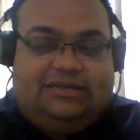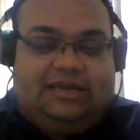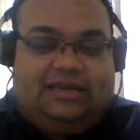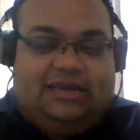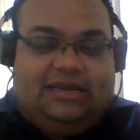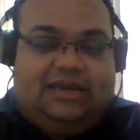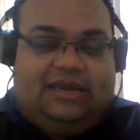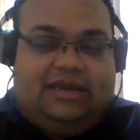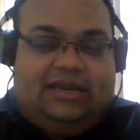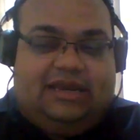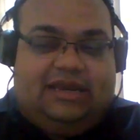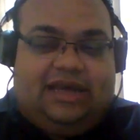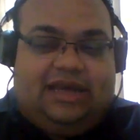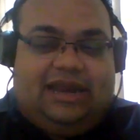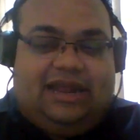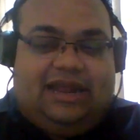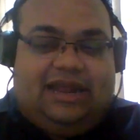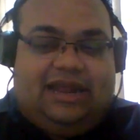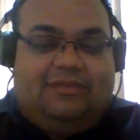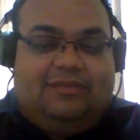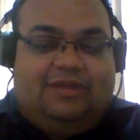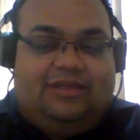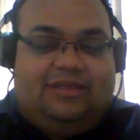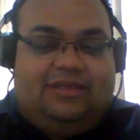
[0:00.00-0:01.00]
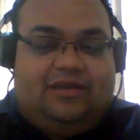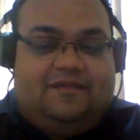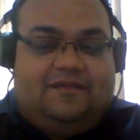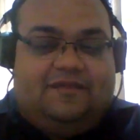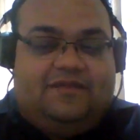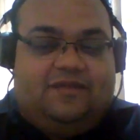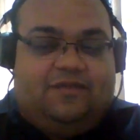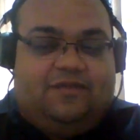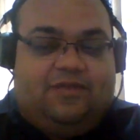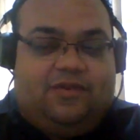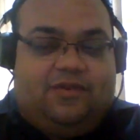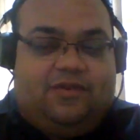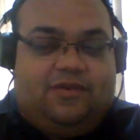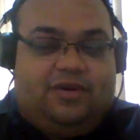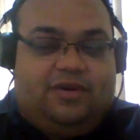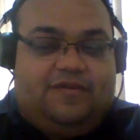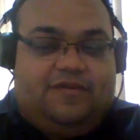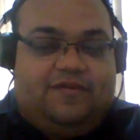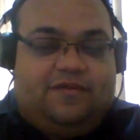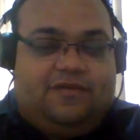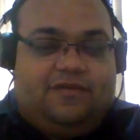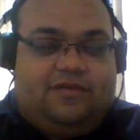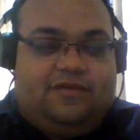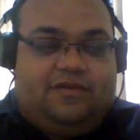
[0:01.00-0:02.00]
the alignment of support
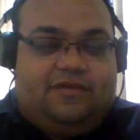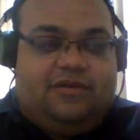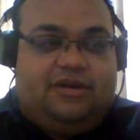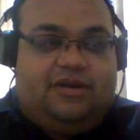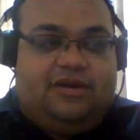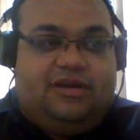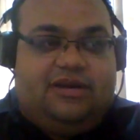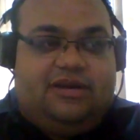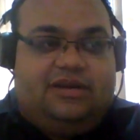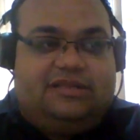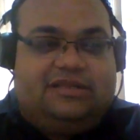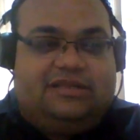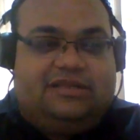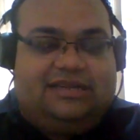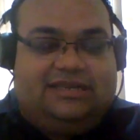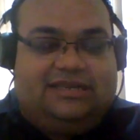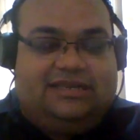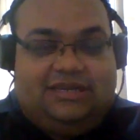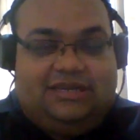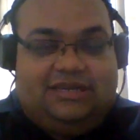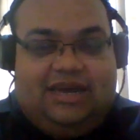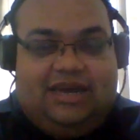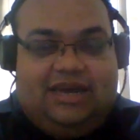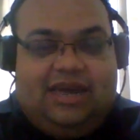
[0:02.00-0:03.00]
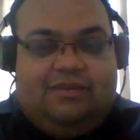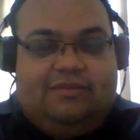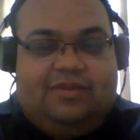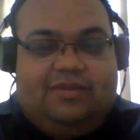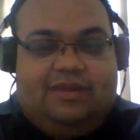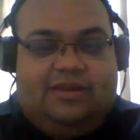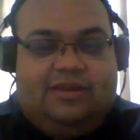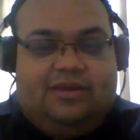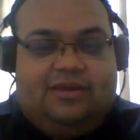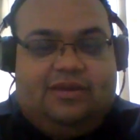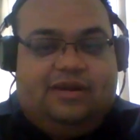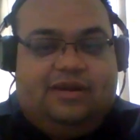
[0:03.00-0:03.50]
for date and time,